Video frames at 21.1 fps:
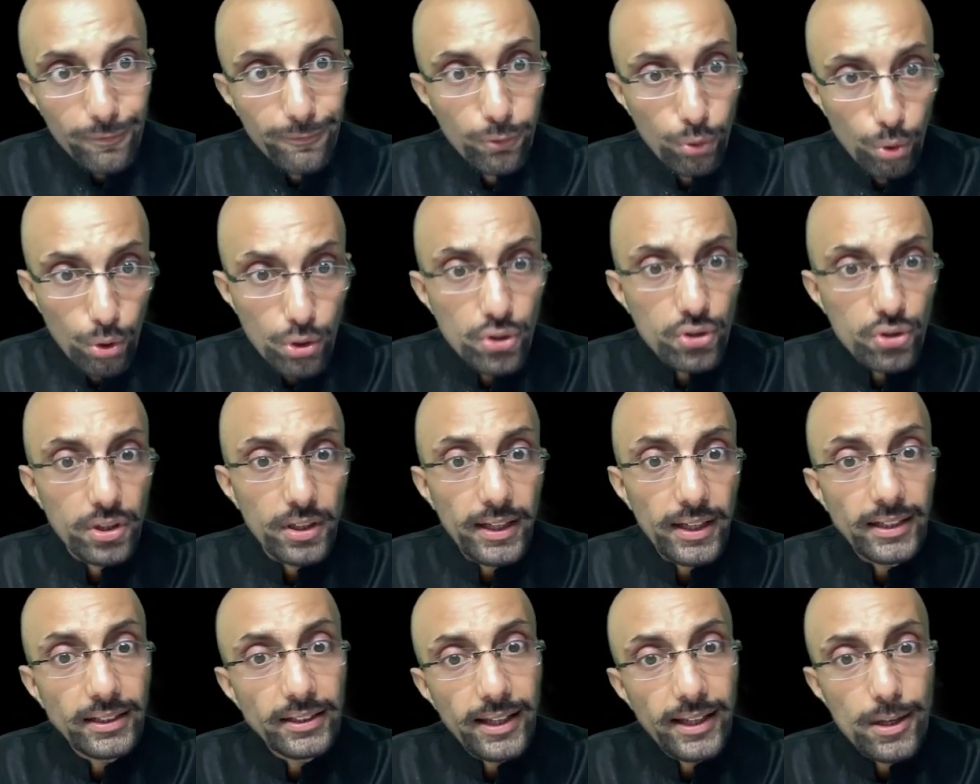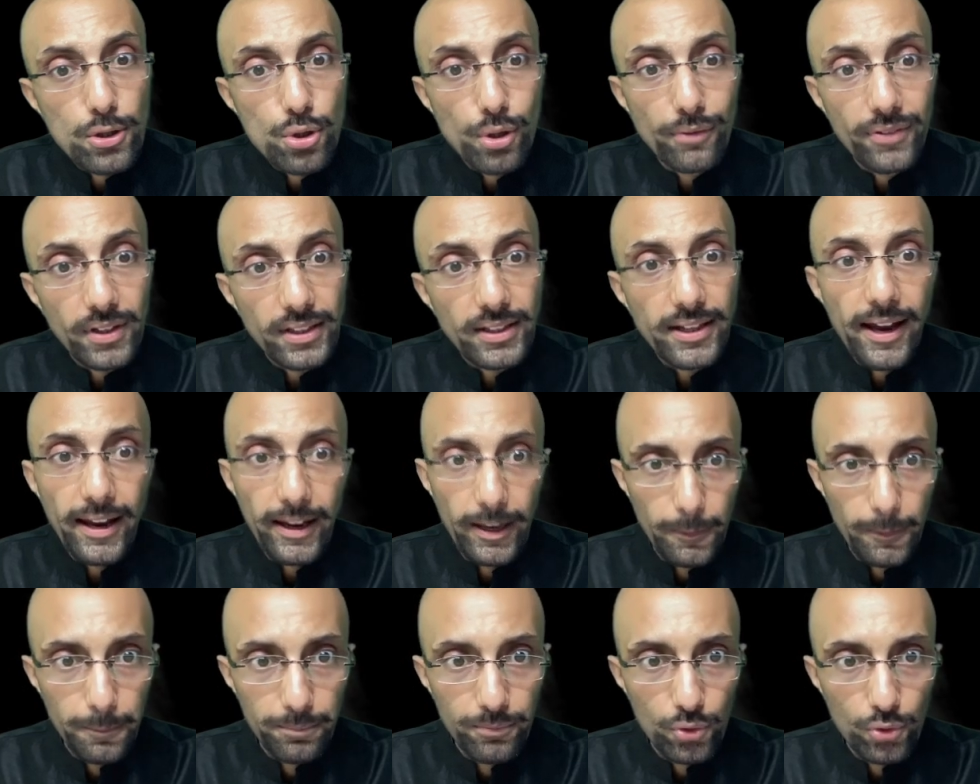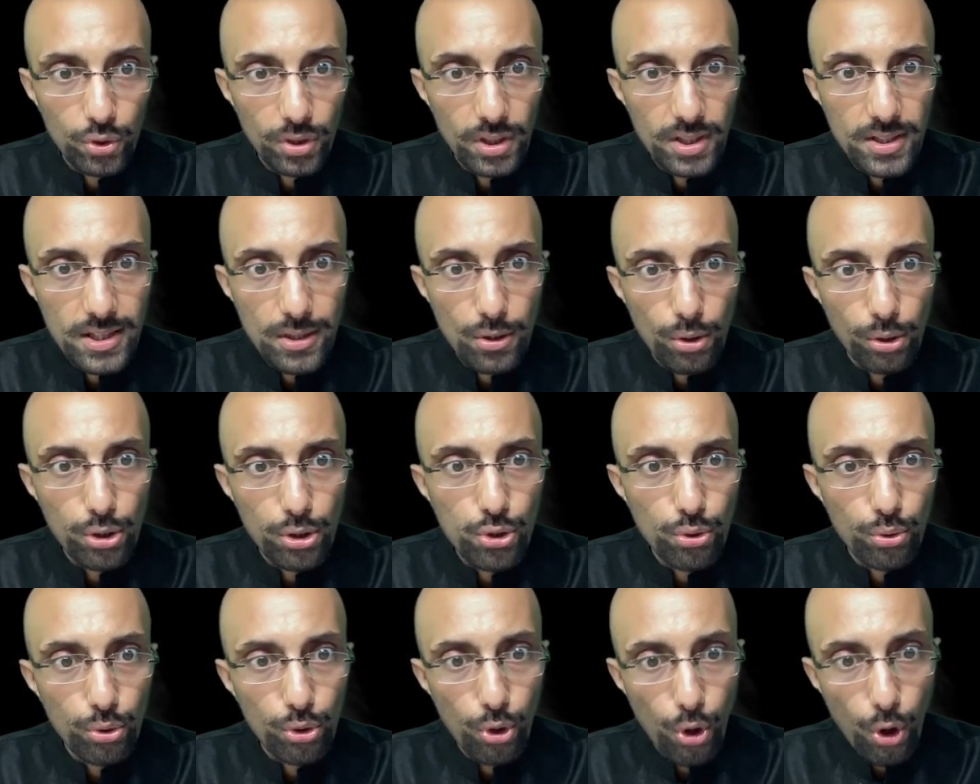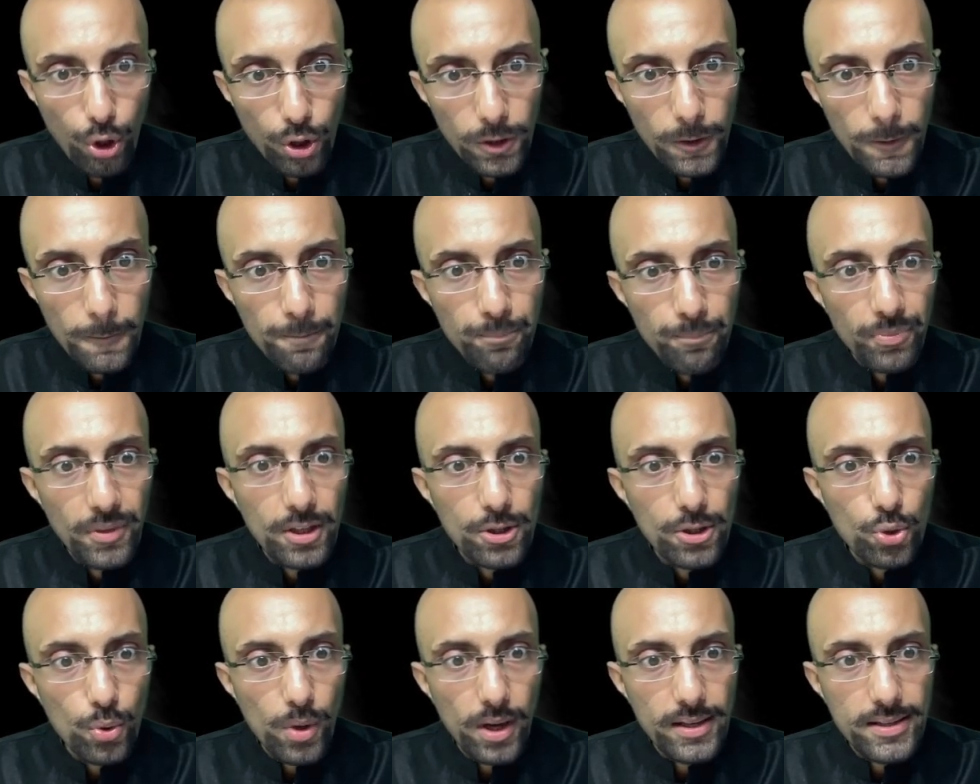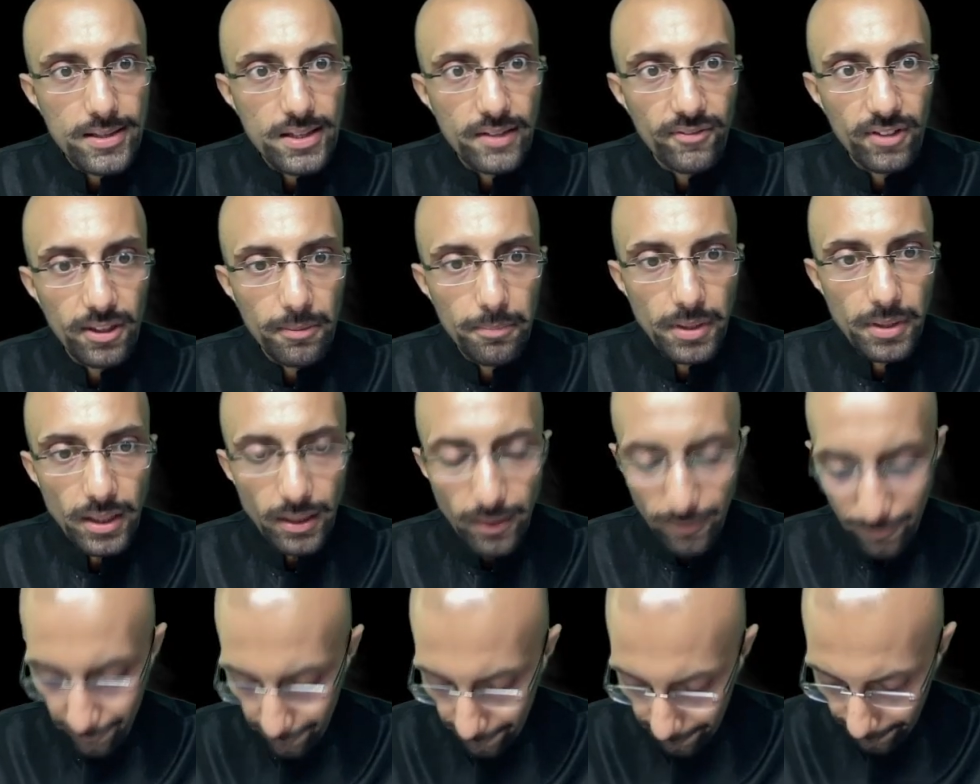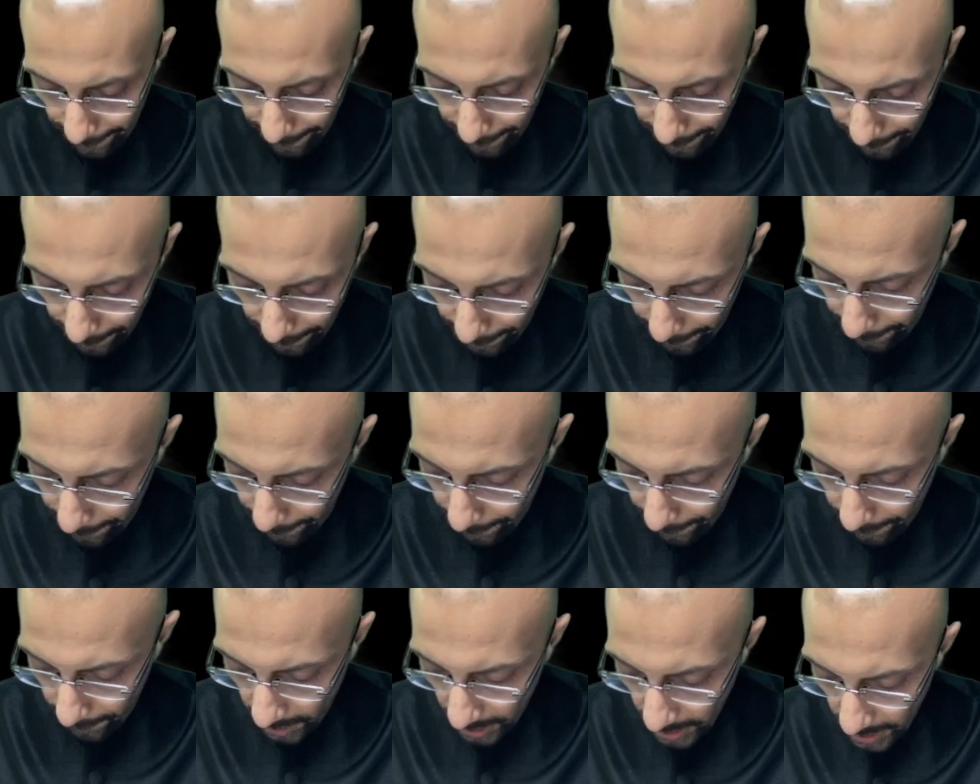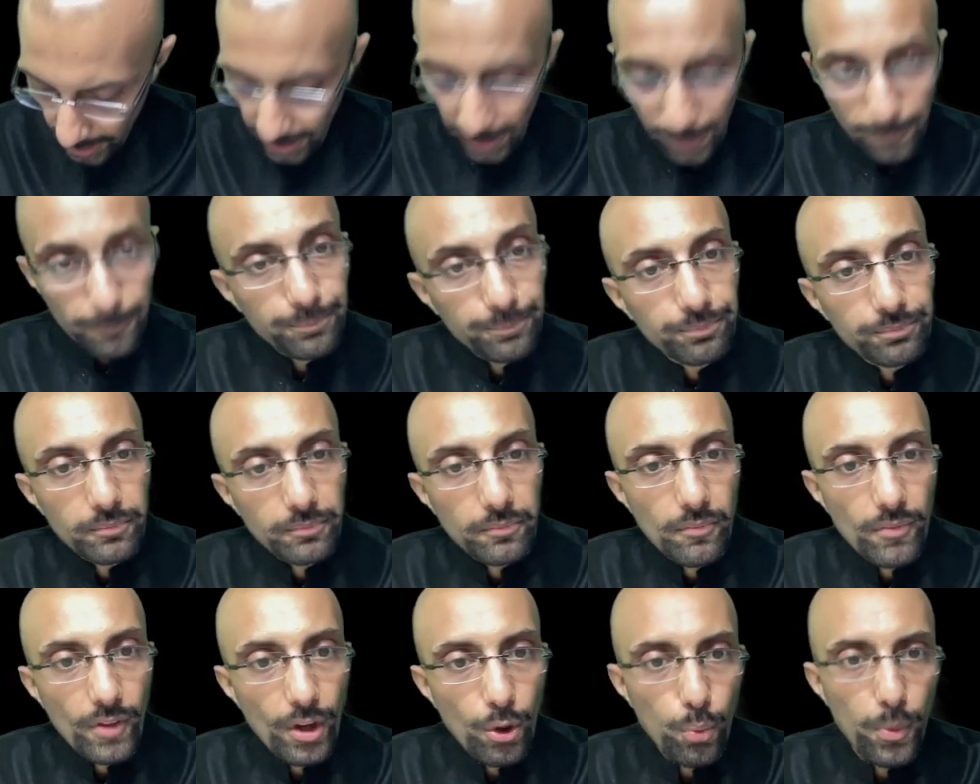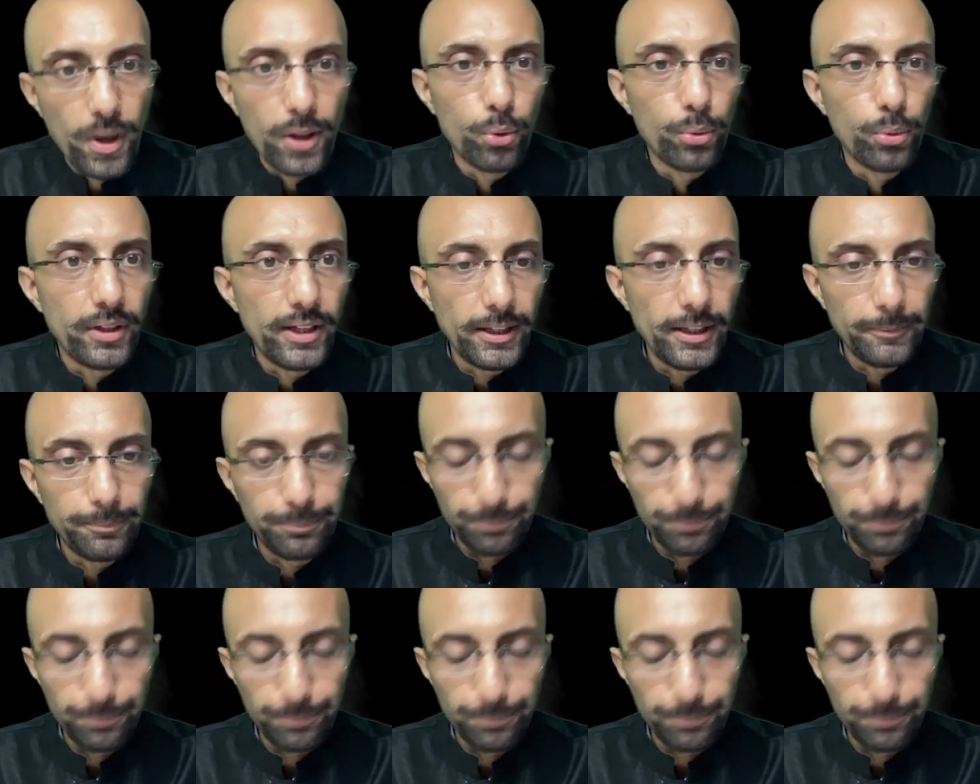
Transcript: vote in case of a tie. So this is also wrong. So answer will be A, 1 only.